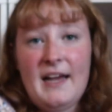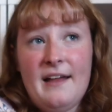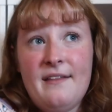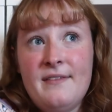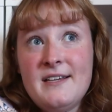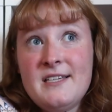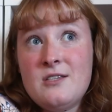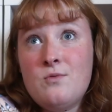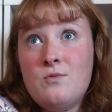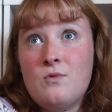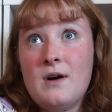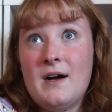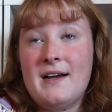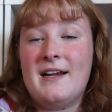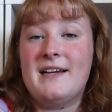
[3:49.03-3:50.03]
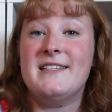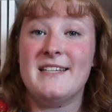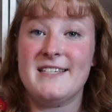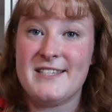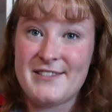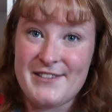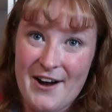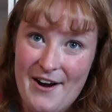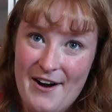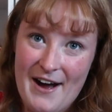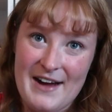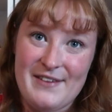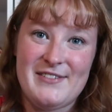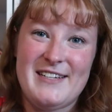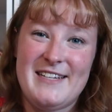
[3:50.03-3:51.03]
And this one does not
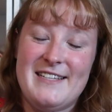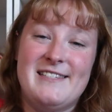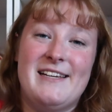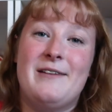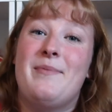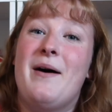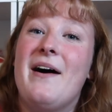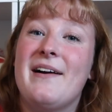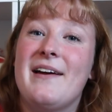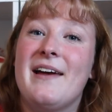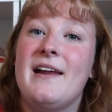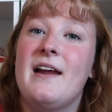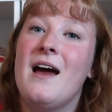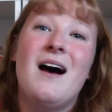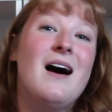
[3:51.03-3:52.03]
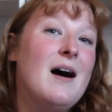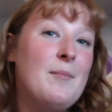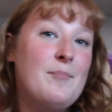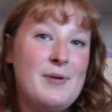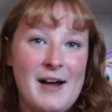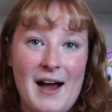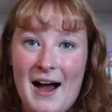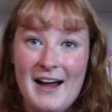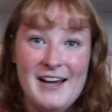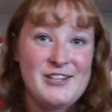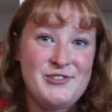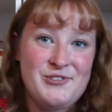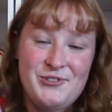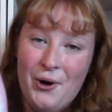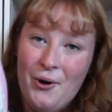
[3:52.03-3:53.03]
have an inside pocket, but I
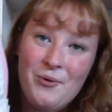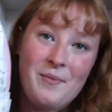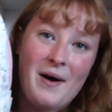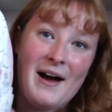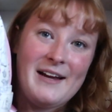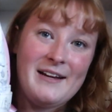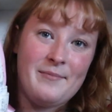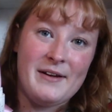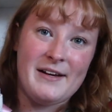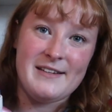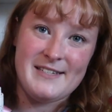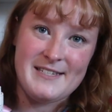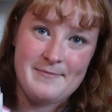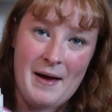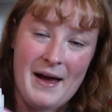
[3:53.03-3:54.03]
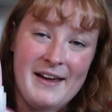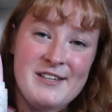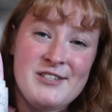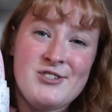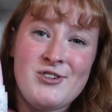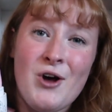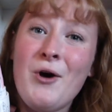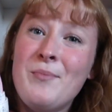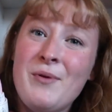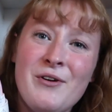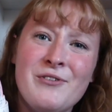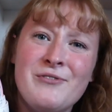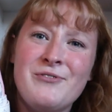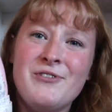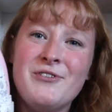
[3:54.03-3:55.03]
don't mind because this bag is so
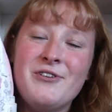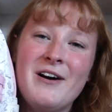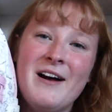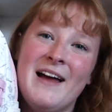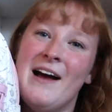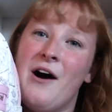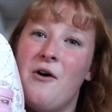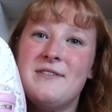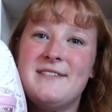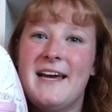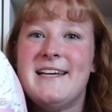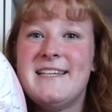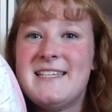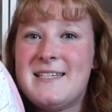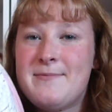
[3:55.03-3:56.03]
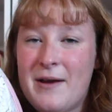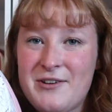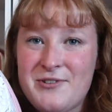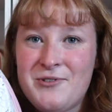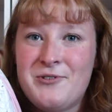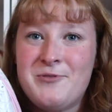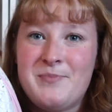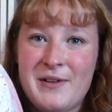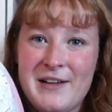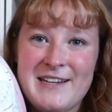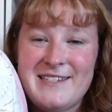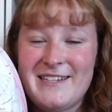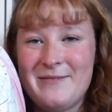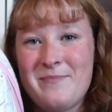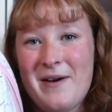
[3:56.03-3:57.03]
beautiful, holds a special
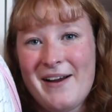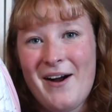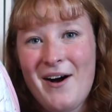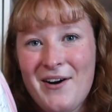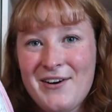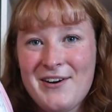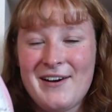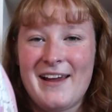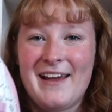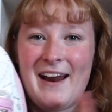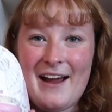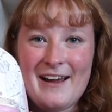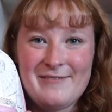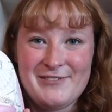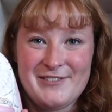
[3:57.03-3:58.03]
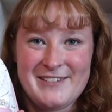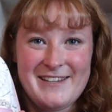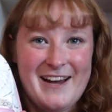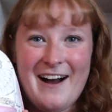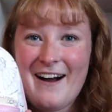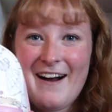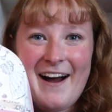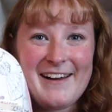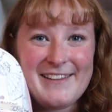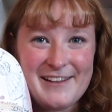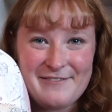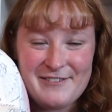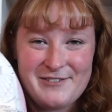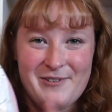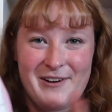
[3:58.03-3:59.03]
place in my heart, and I'm just, ah, I
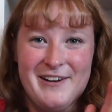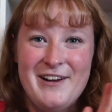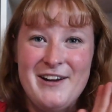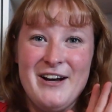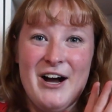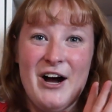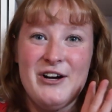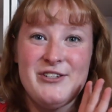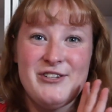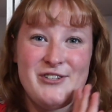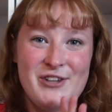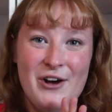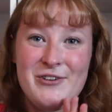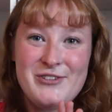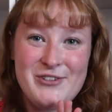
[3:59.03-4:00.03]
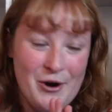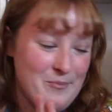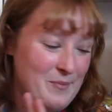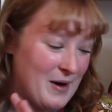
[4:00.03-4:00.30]
love this one so, so